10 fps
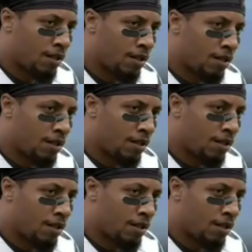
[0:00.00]

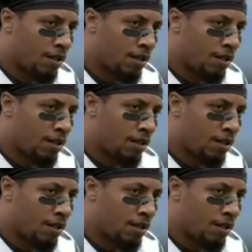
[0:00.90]

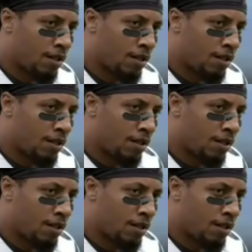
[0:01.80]

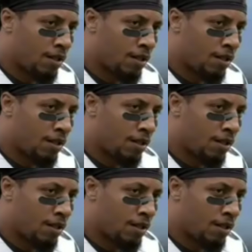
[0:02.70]

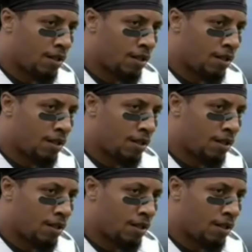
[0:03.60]

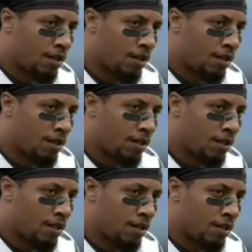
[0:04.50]

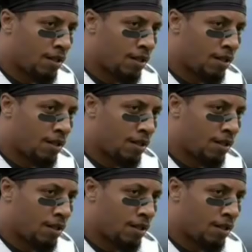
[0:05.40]
The face doesn't move, so there is nothing to read.